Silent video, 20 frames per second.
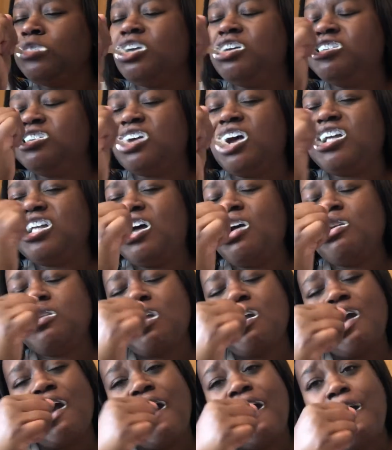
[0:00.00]
shout out
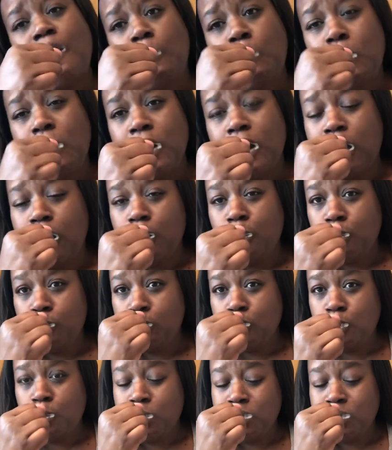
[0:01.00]
to Aqua Home Group.